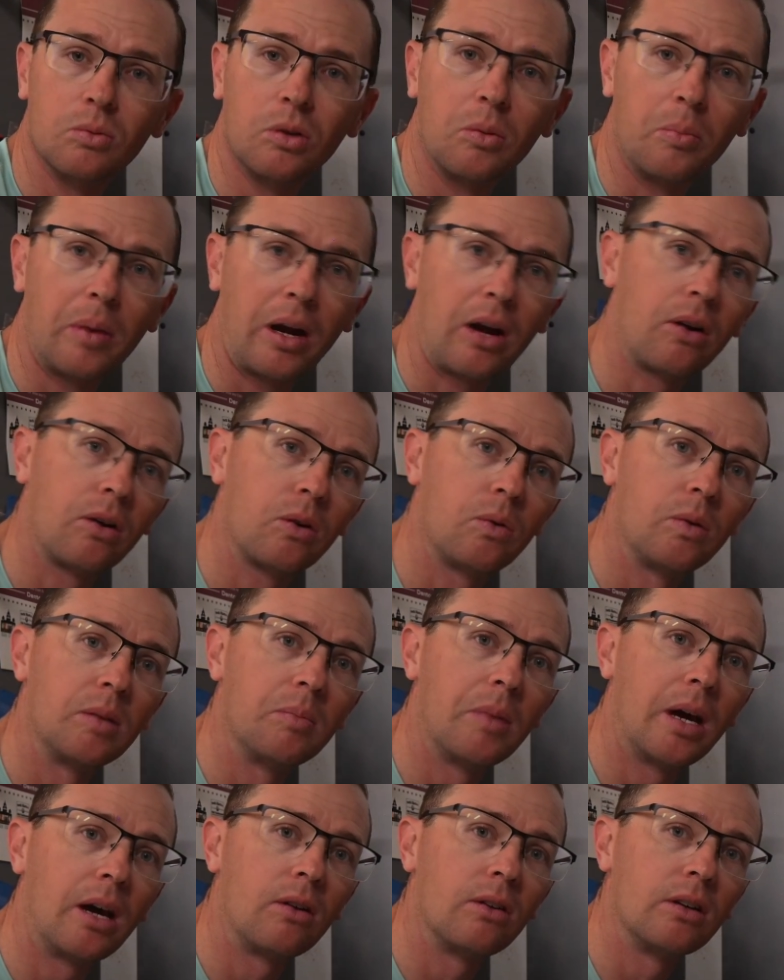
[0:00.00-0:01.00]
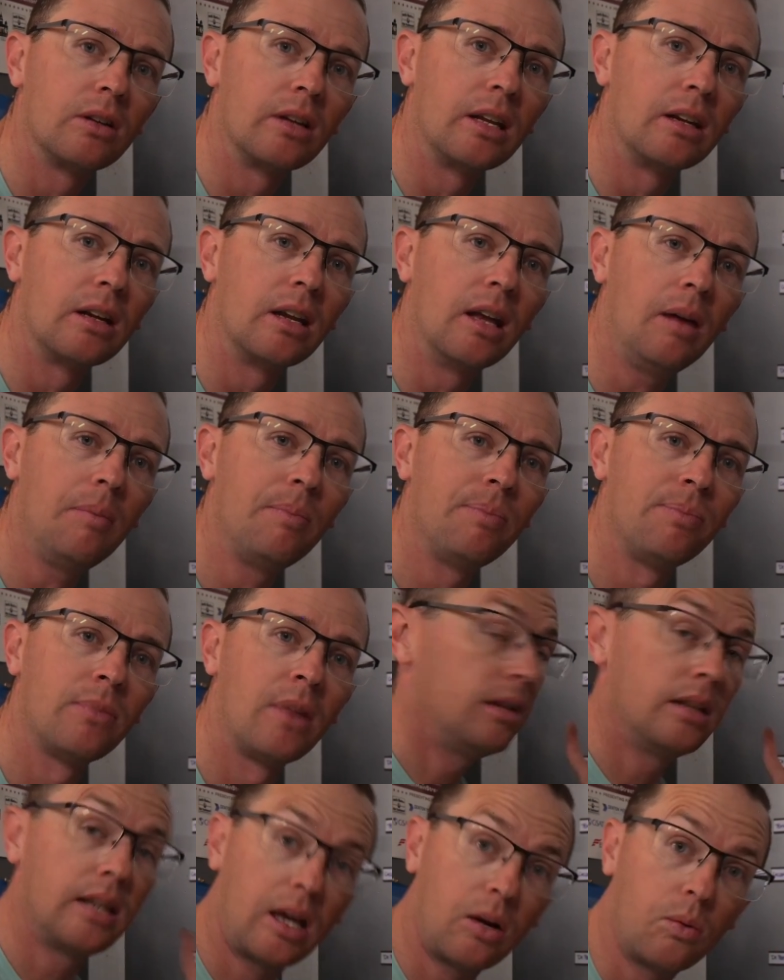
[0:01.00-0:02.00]
where the Power Queen battery ended up.
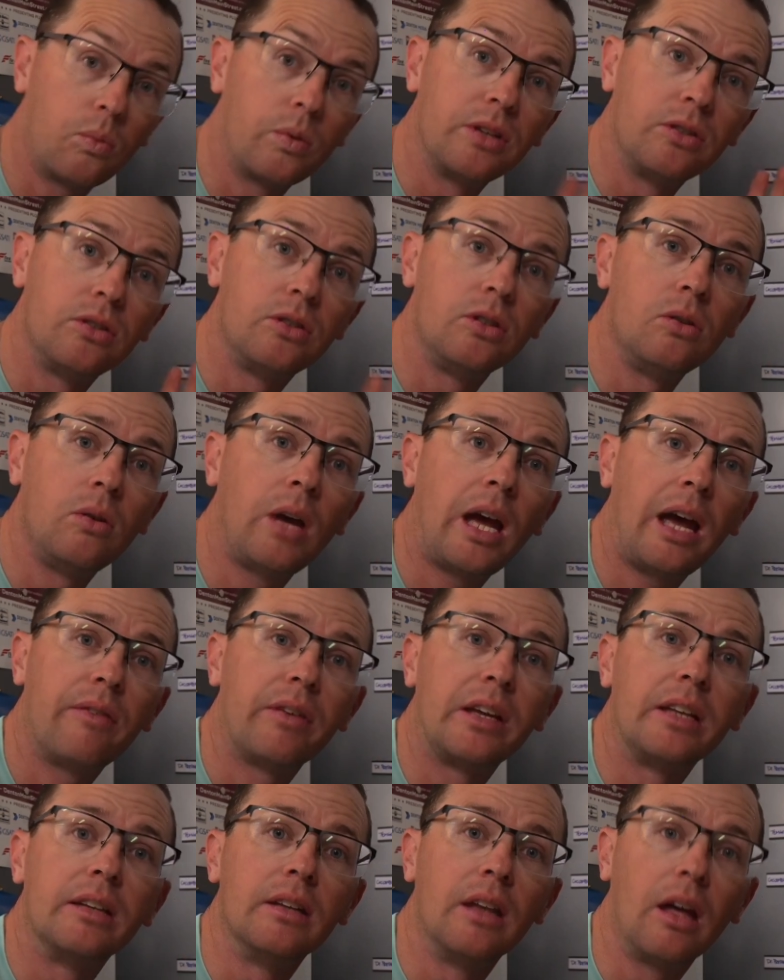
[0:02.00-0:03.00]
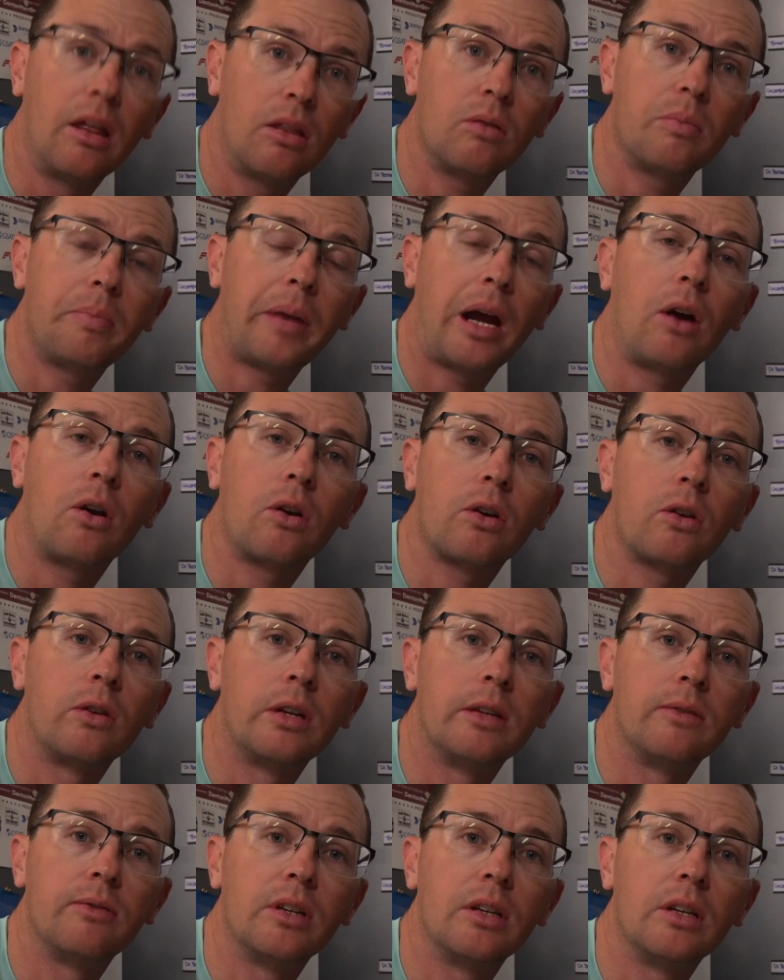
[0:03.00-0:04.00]
Now we do have another Power
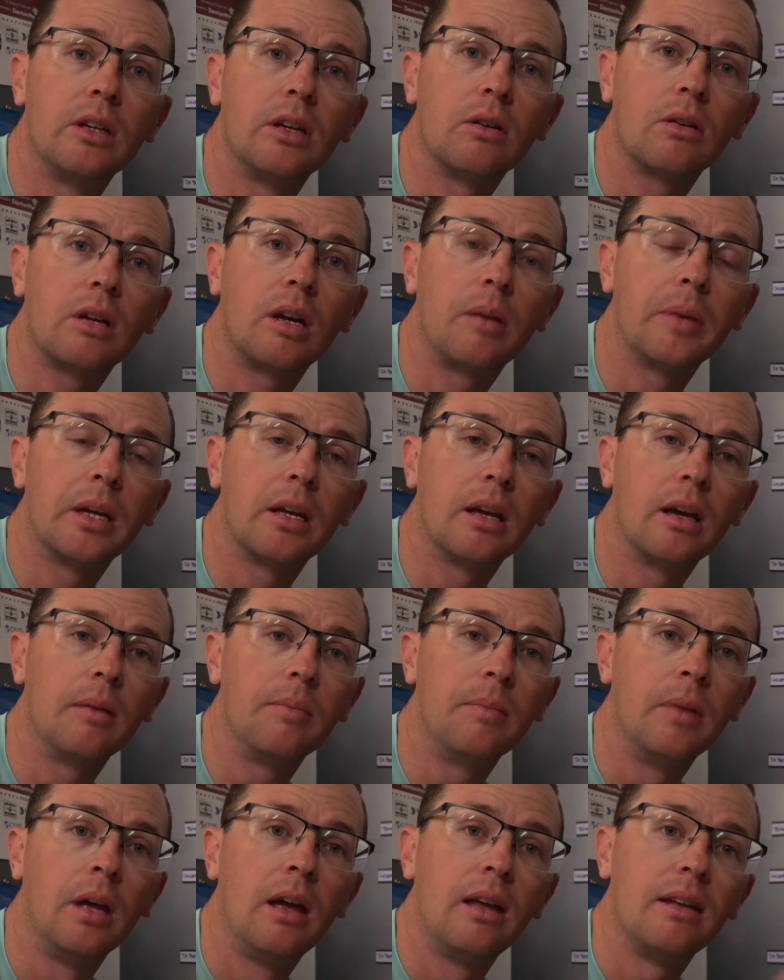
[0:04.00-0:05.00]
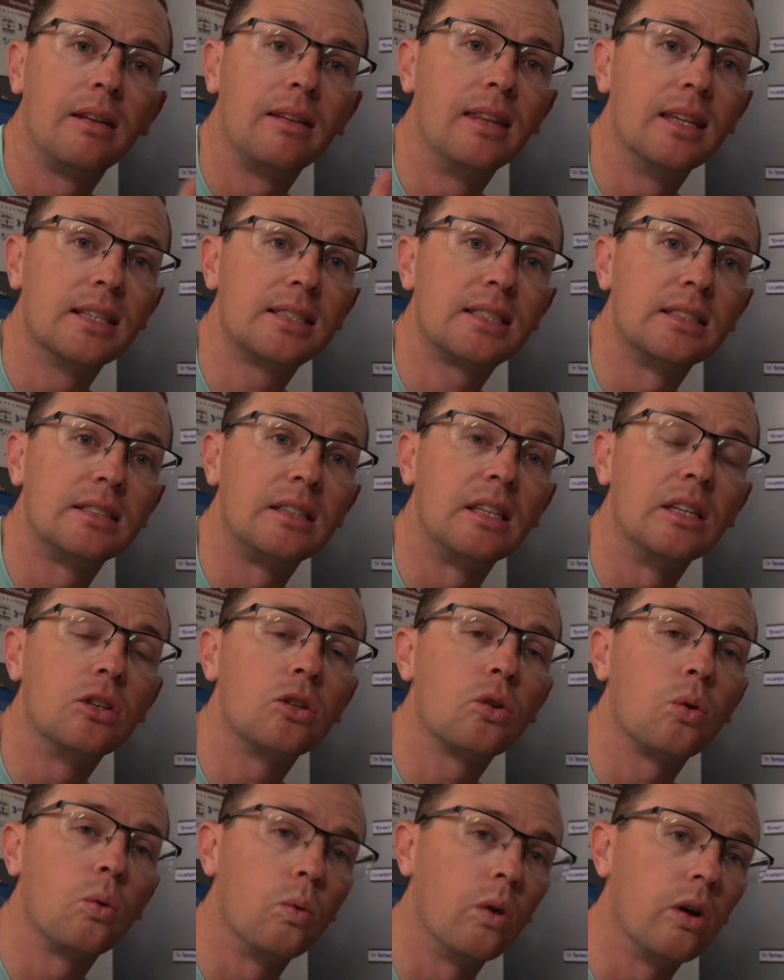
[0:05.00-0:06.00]
Queen video coming up. This is the
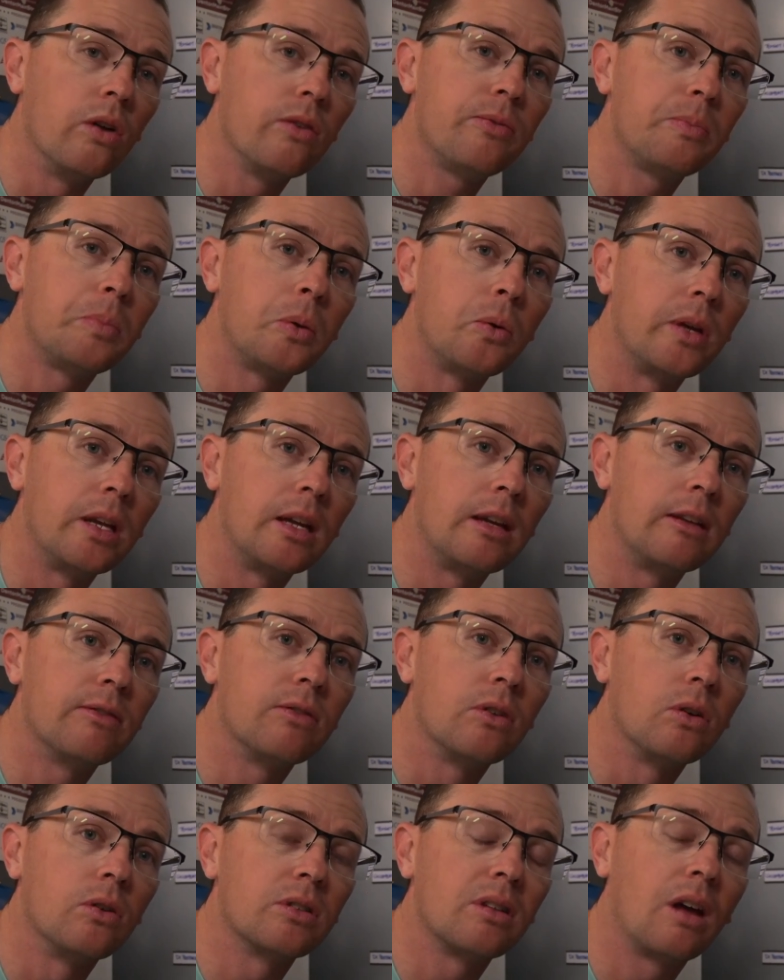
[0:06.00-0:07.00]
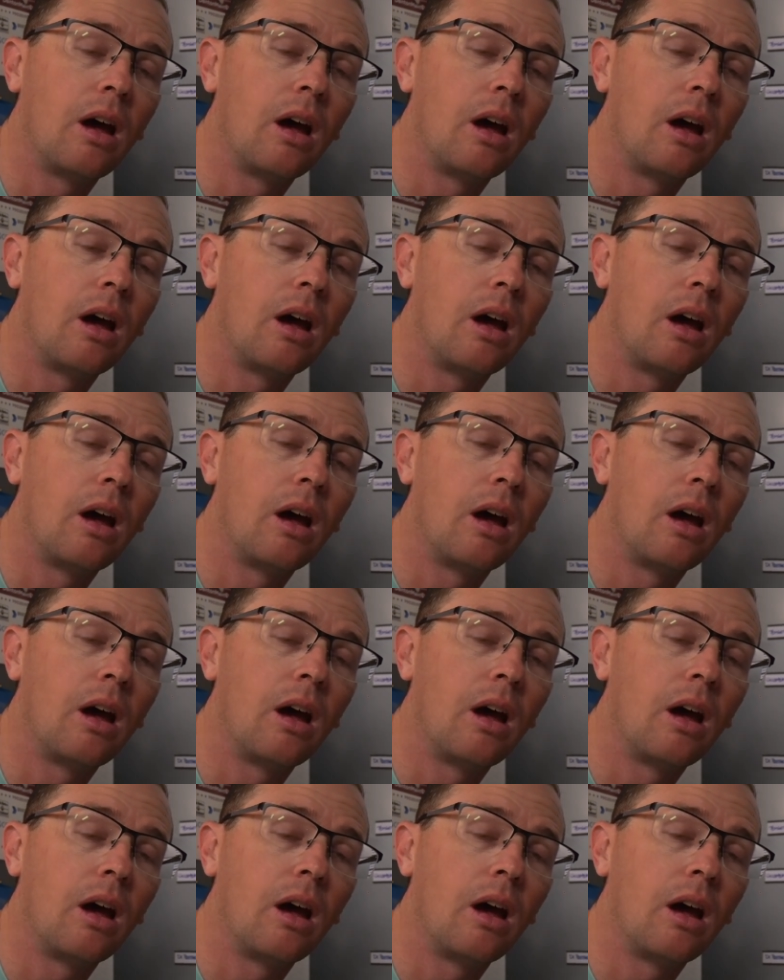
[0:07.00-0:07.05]
12.8 volt,